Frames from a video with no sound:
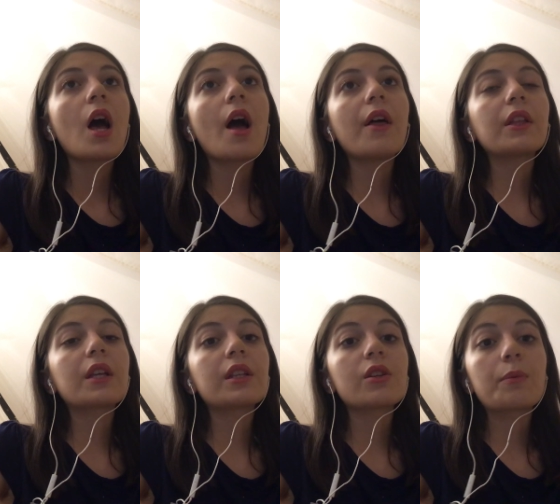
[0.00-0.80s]
and
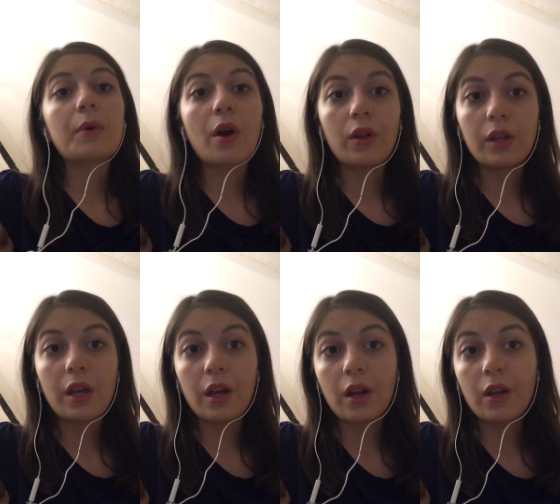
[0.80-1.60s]
get up
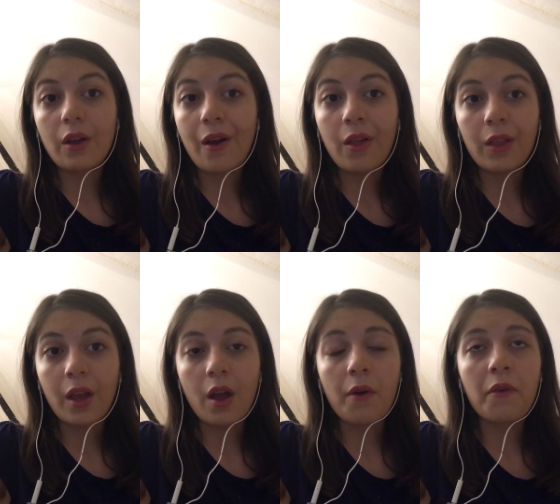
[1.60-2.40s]
earlier and
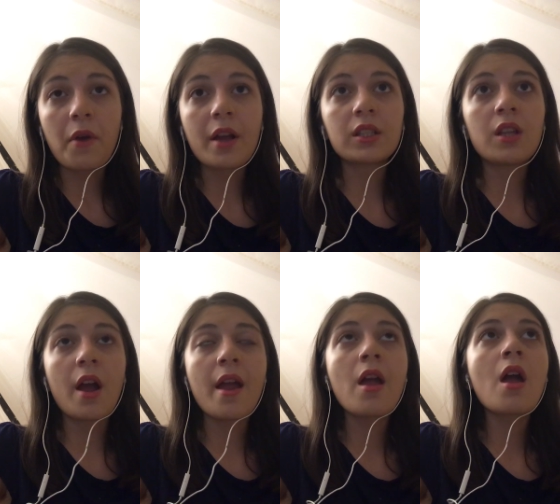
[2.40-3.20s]
earlier the next
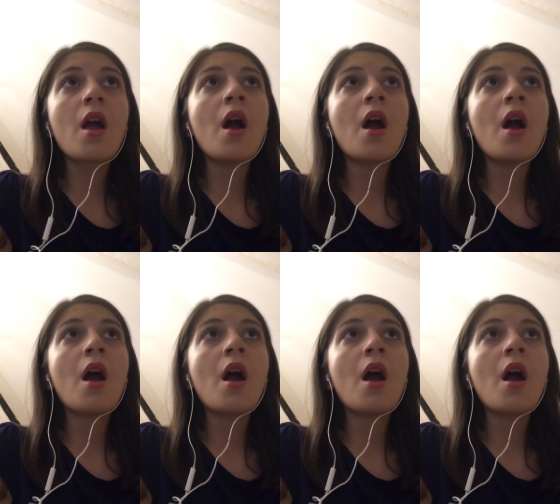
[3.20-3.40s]
day.